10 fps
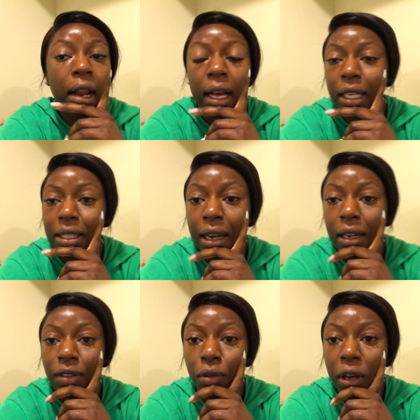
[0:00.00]
like I said,
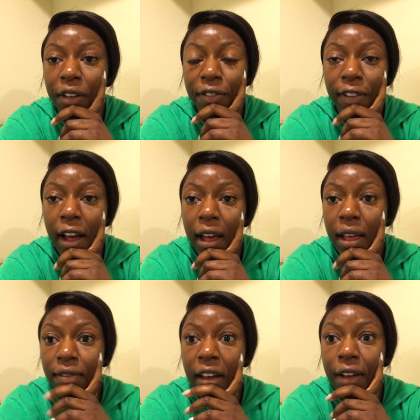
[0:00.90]
I leave work at
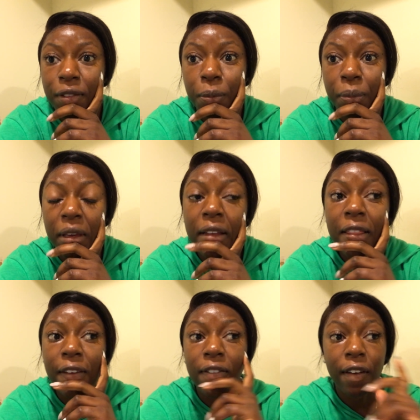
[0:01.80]
five. I have to be at
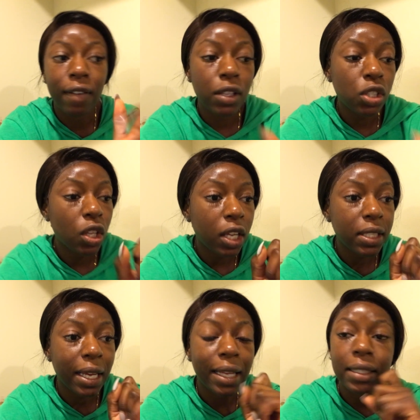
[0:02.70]
the, the event
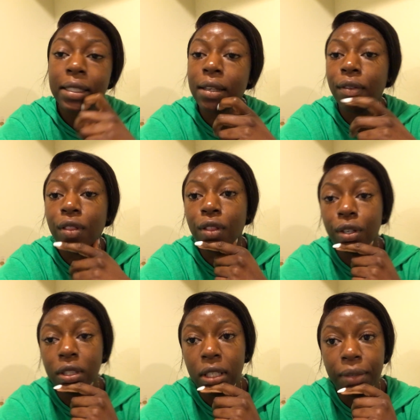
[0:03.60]
starts at seven
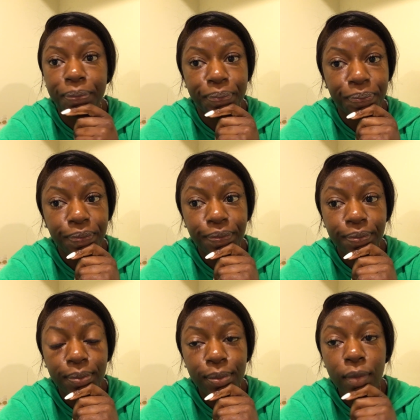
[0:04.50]
thirty.
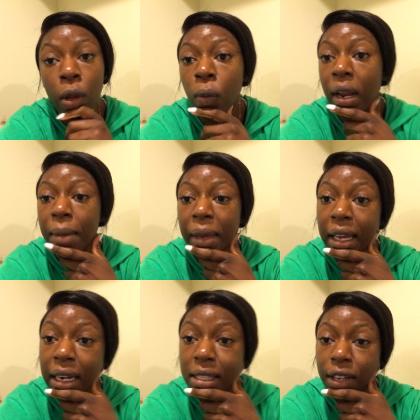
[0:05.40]
Will I
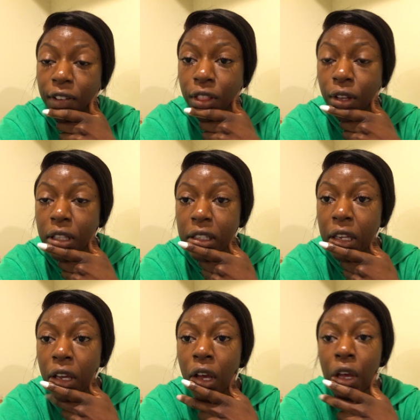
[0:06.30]
make it at seven
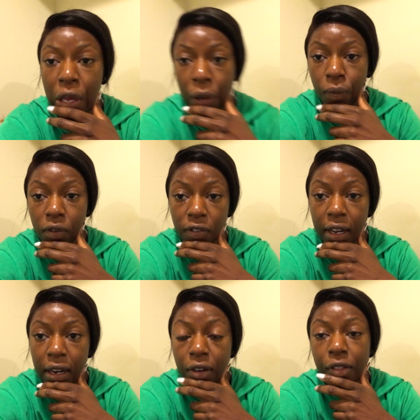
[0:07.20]
thirty?
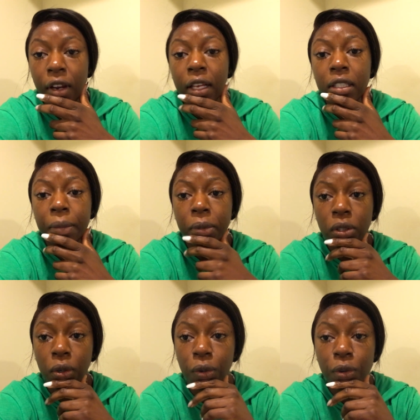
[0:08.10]
find out in the next
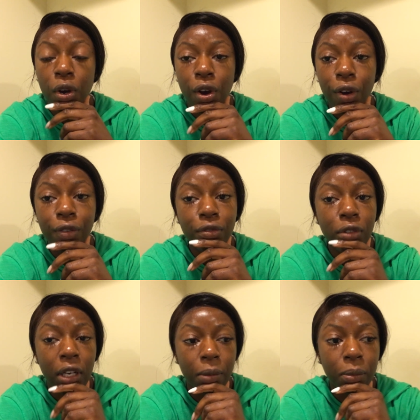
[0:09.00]
episode of
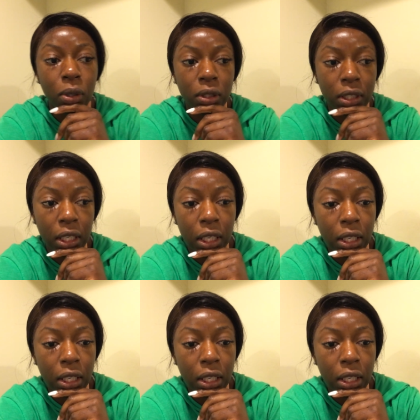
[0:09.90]
Dragon Ball Z.